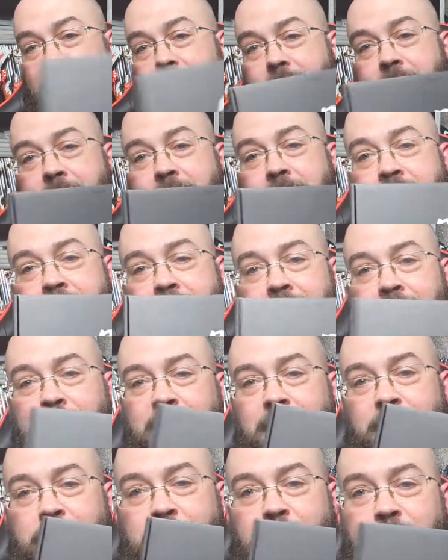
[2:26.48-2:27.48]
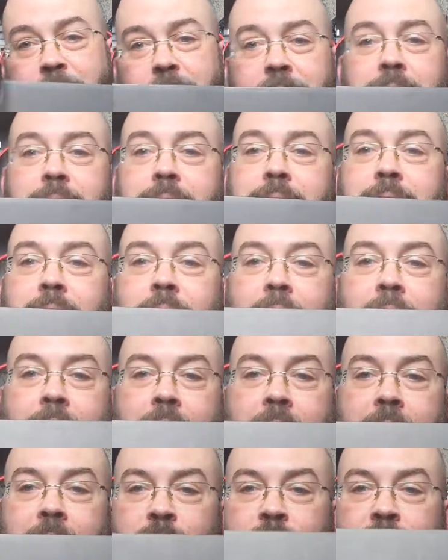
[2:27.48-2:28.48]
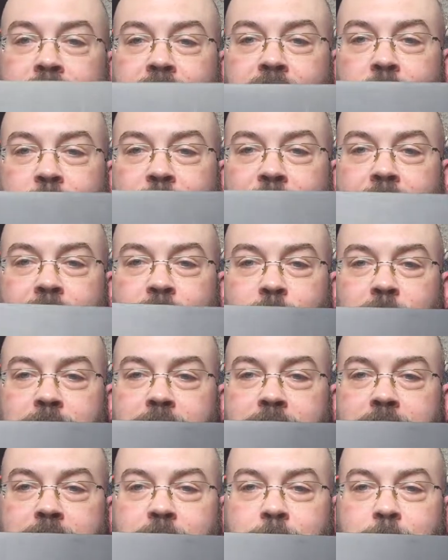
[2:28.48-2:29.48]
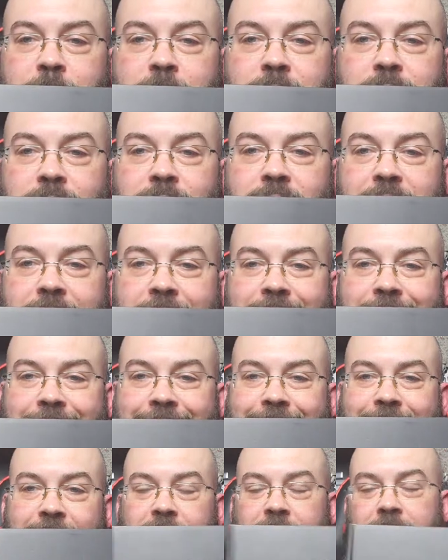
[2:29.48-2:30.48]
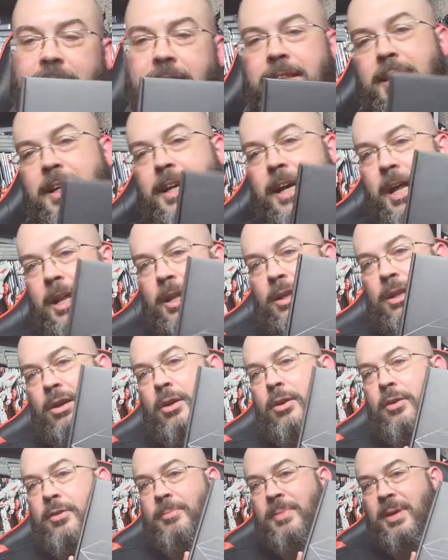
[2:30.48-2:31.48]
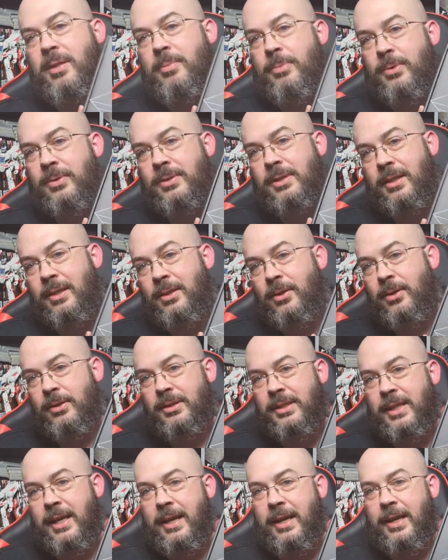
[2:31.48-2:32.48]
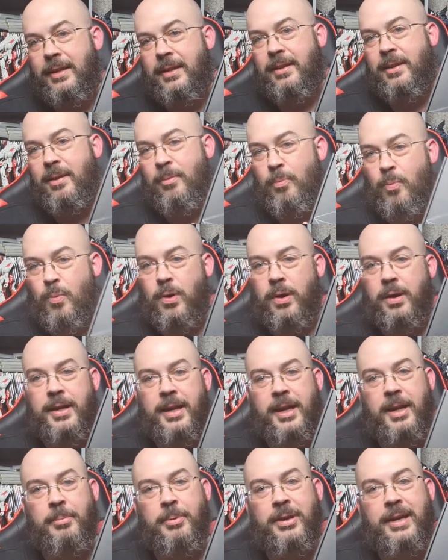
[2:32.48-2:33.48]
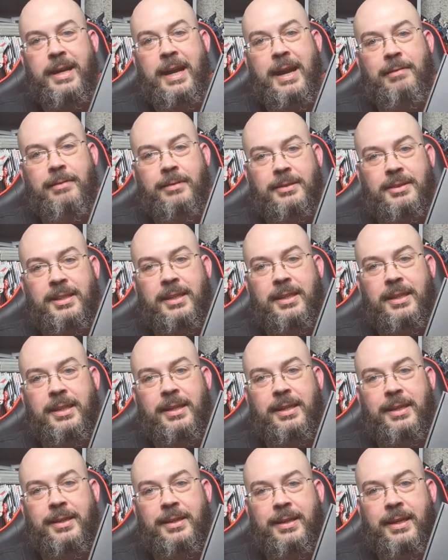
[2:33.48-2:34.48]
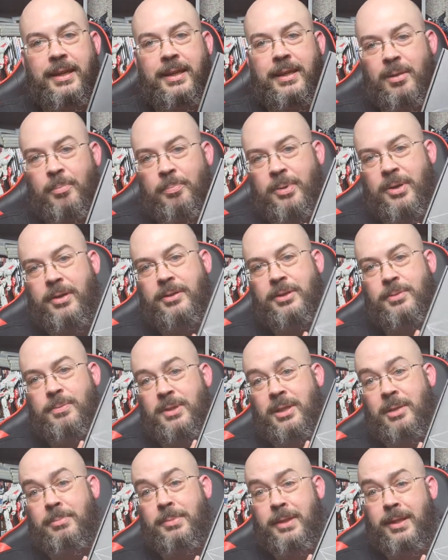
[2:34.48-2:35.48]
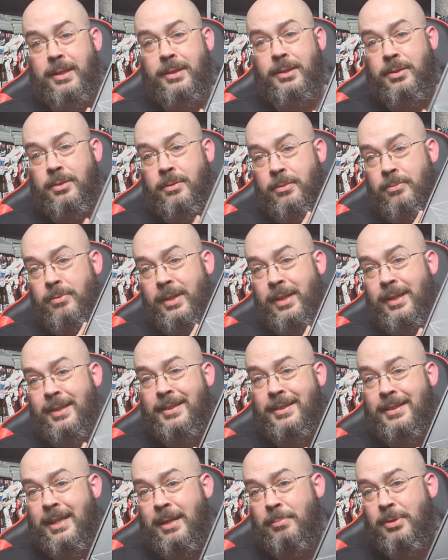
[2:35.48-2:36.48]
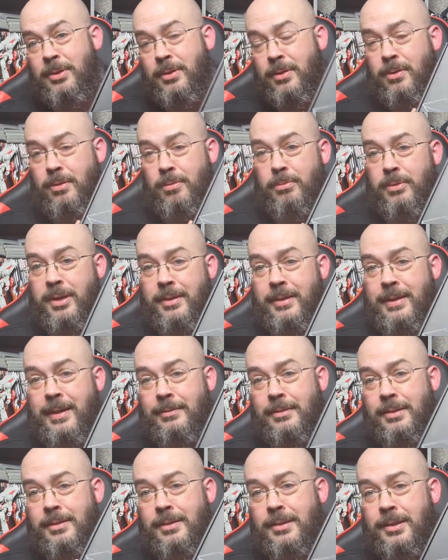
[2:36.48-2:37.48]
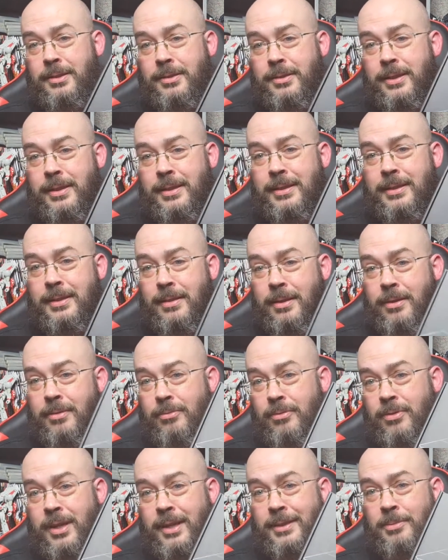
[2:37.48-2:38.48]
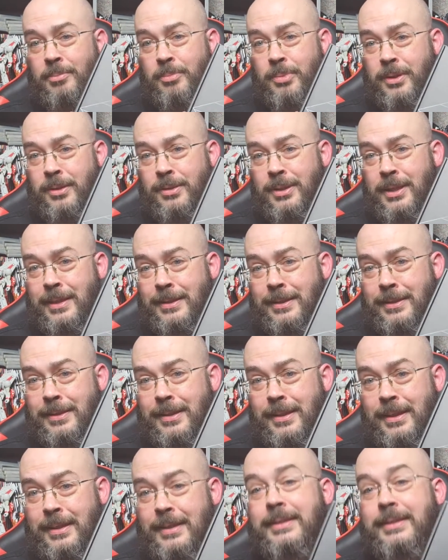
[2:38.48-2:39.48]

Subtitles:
ATX motherboard. The reason I picked this one is because of this. A lot of the motherboards I looked at weren't able to guarantee that the BIOS was updated to accept 3000 series Ryzen processors.